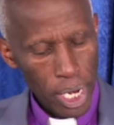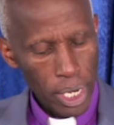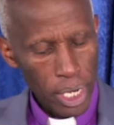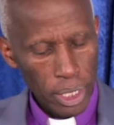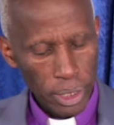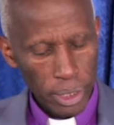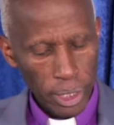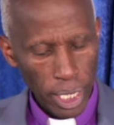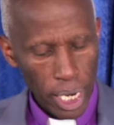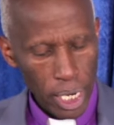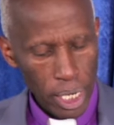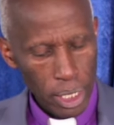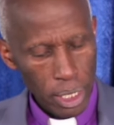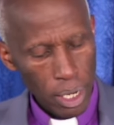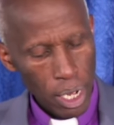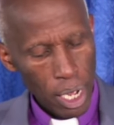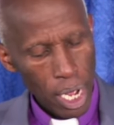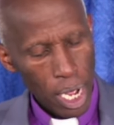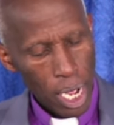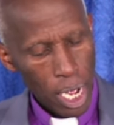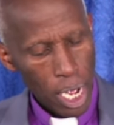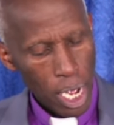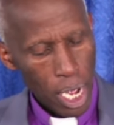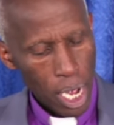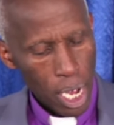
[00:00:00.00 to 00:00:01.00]
And he
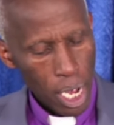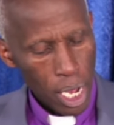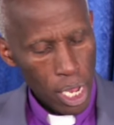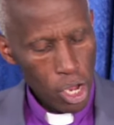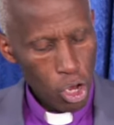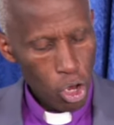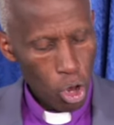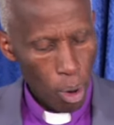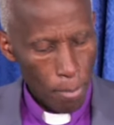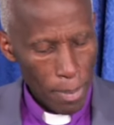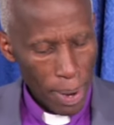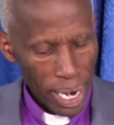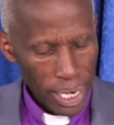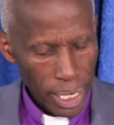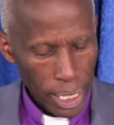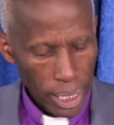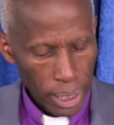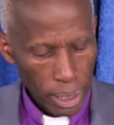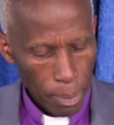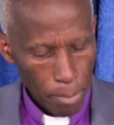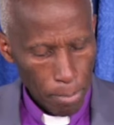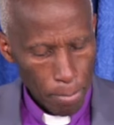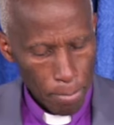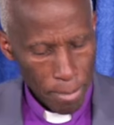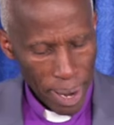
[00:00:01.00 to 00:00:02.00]
said, he
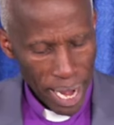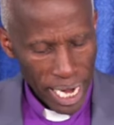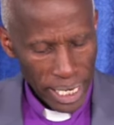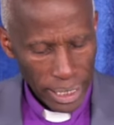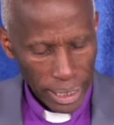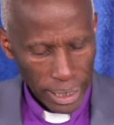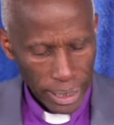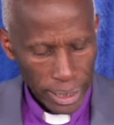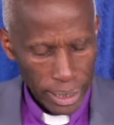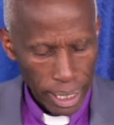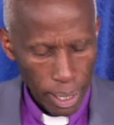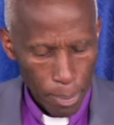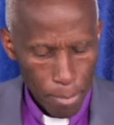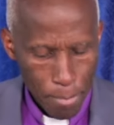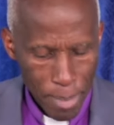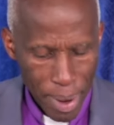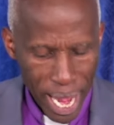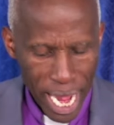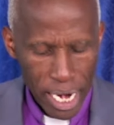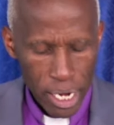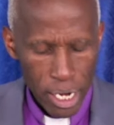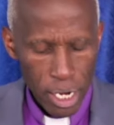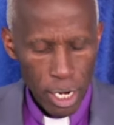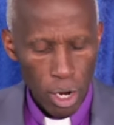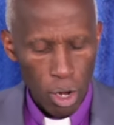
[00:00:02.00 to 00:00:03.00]
commanded mighty
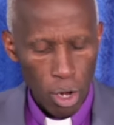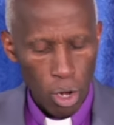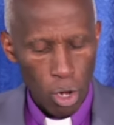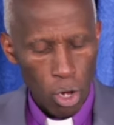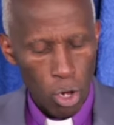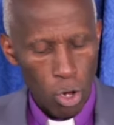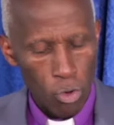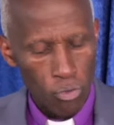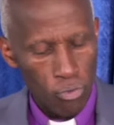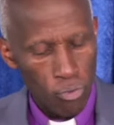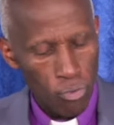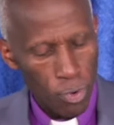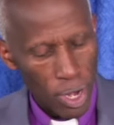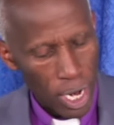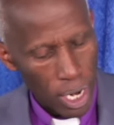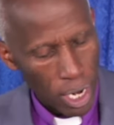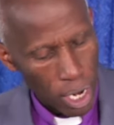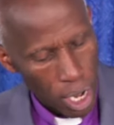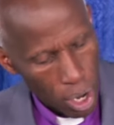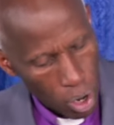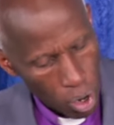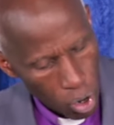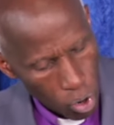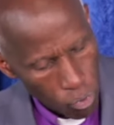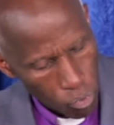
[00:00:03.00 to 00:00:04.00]
men of
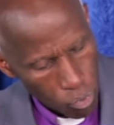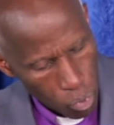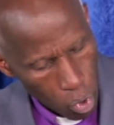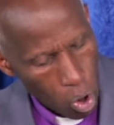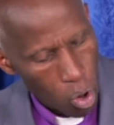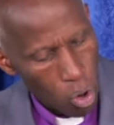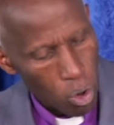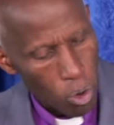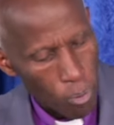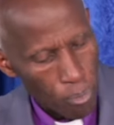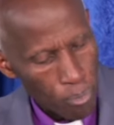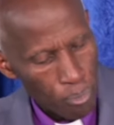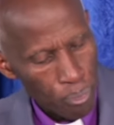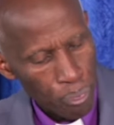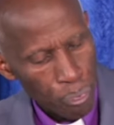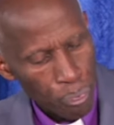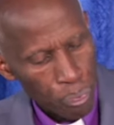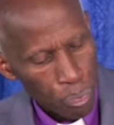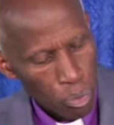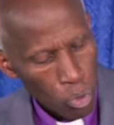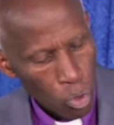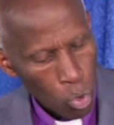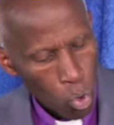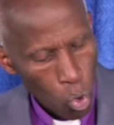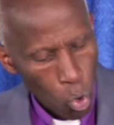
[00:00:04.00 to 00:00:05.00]
valor, of war,
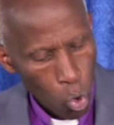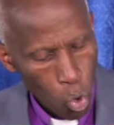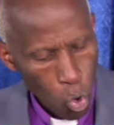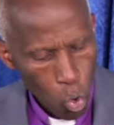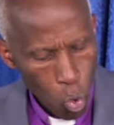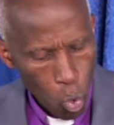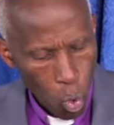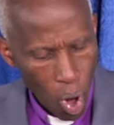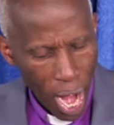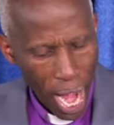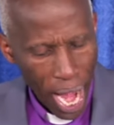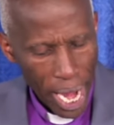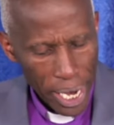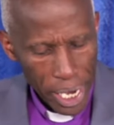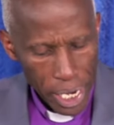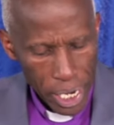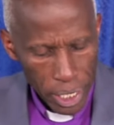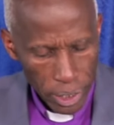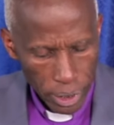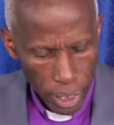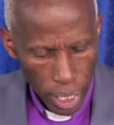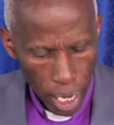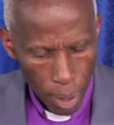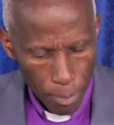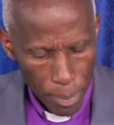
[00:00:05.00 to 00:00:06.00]
who were
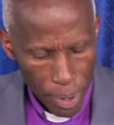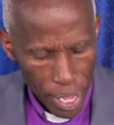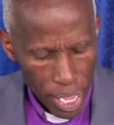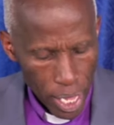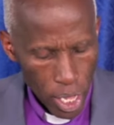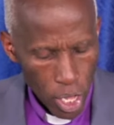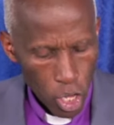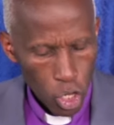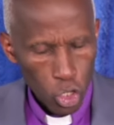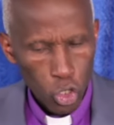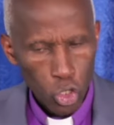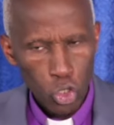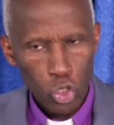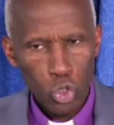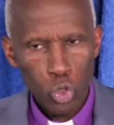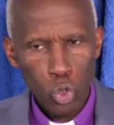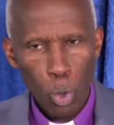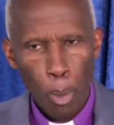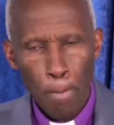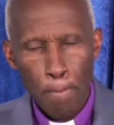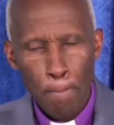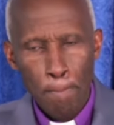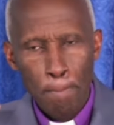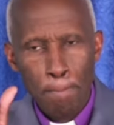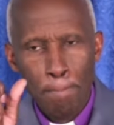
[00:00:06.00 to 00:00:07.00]
in his army
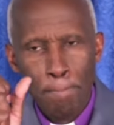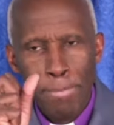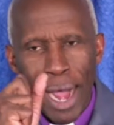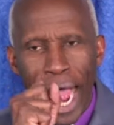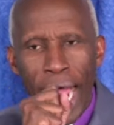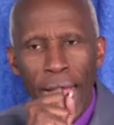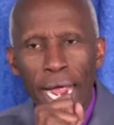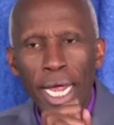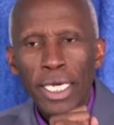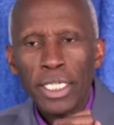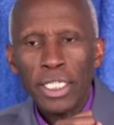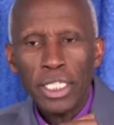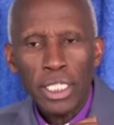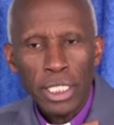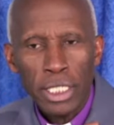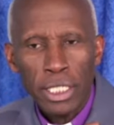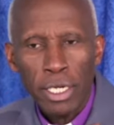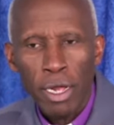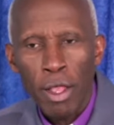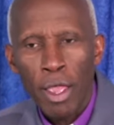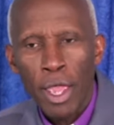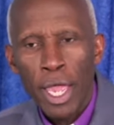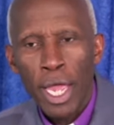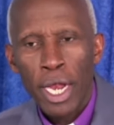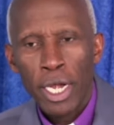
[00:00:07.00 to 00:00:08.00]
to
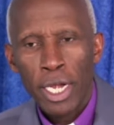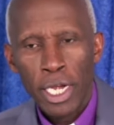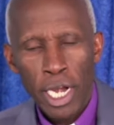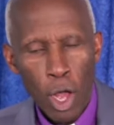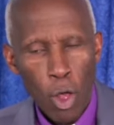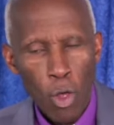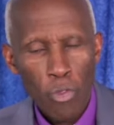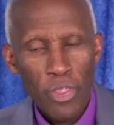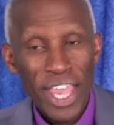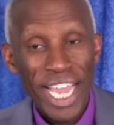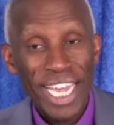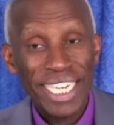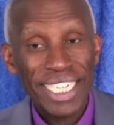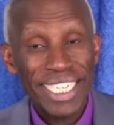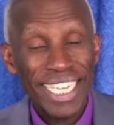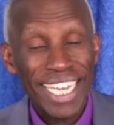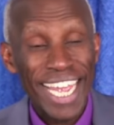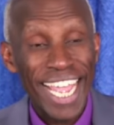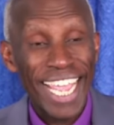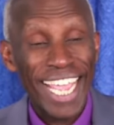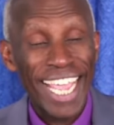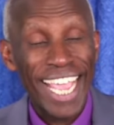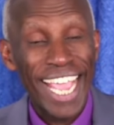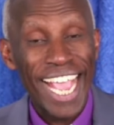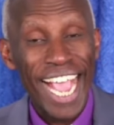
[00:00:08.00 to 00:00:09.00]
bide. Now they are
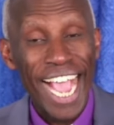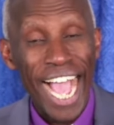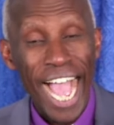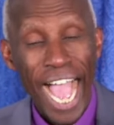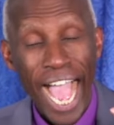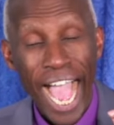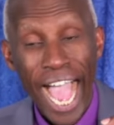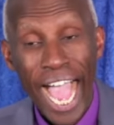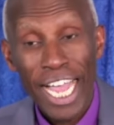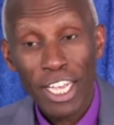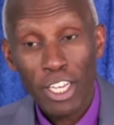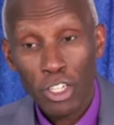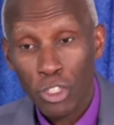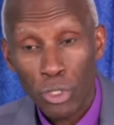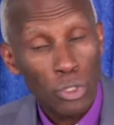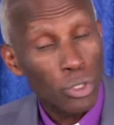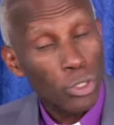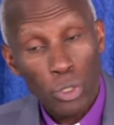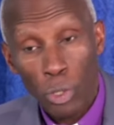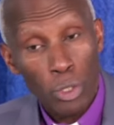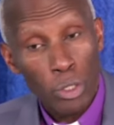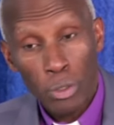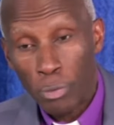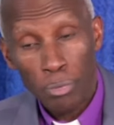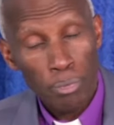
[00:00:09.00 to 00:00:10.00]
taking
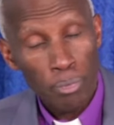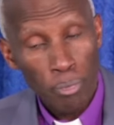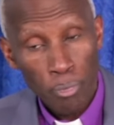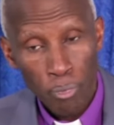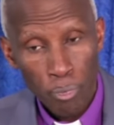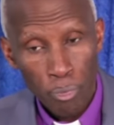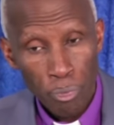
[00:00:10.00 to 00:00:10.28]
action